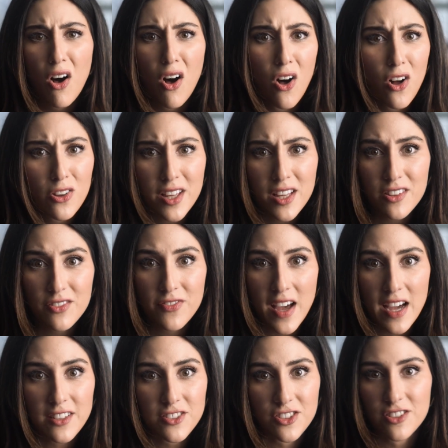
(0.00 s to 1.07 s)
all the other
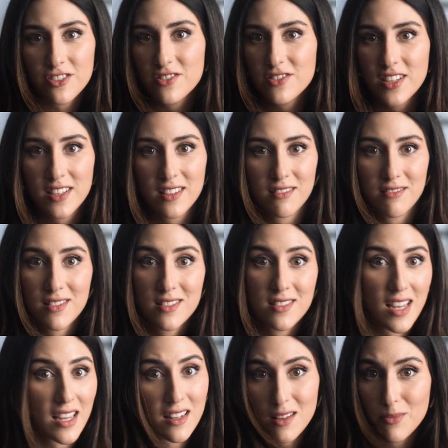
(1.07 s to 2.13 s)
factors like
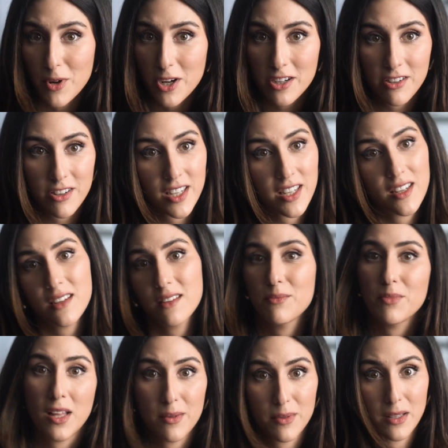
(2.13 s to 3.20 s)
state of the market,
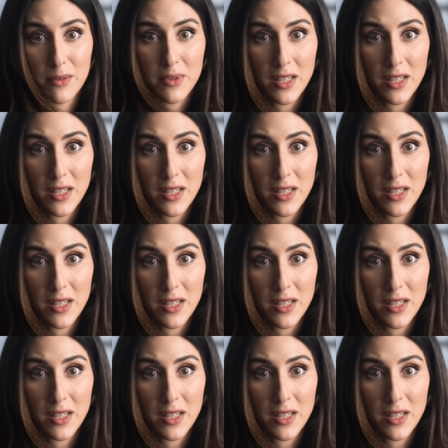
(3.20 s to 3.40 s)
blah, blah,